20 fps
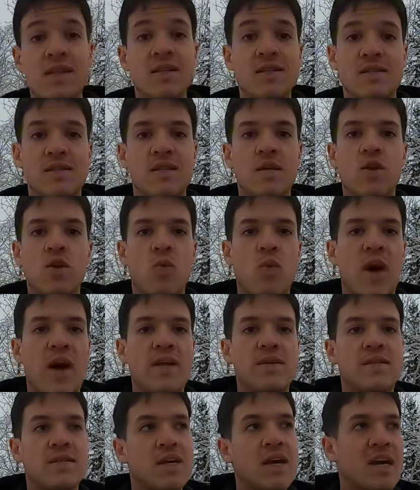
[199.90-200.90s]
these
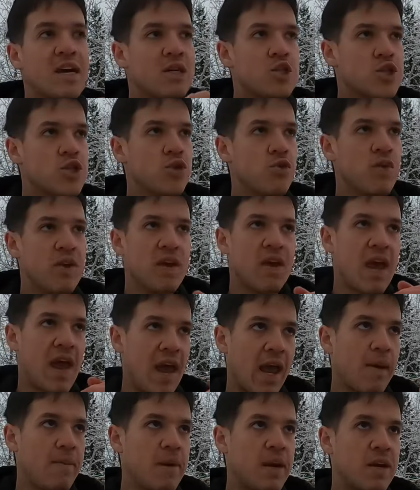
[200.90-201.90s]
silhouettes, shooting,
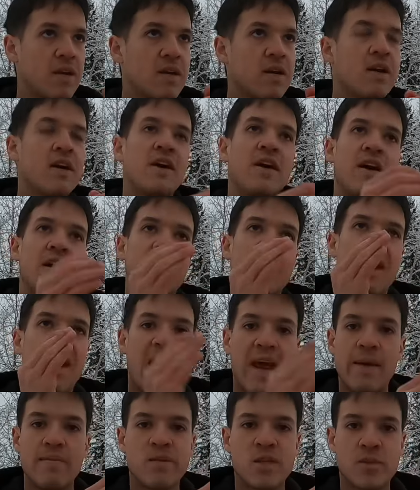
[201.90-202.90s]
aiming,
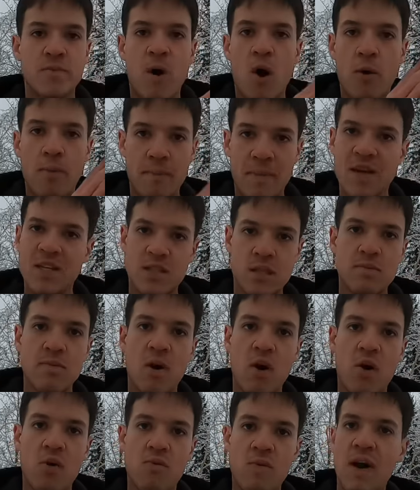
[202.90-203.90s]
aim small, miss
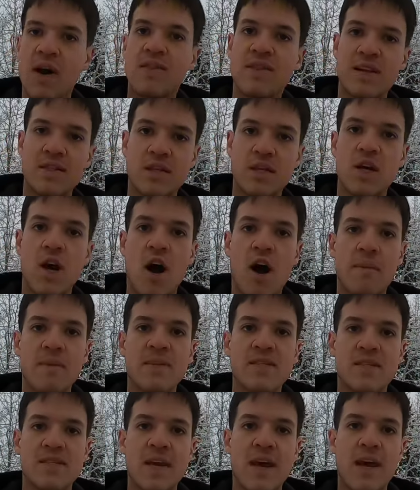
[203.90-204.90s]
small, right? That's a
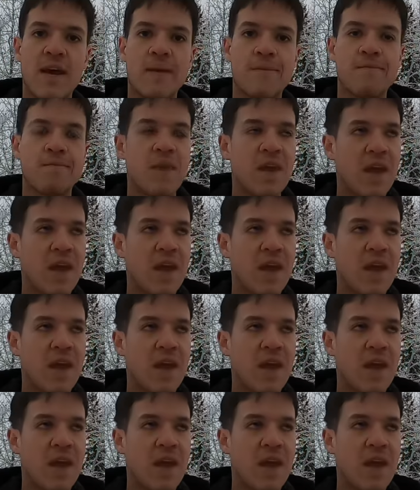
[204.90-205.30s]
common saying.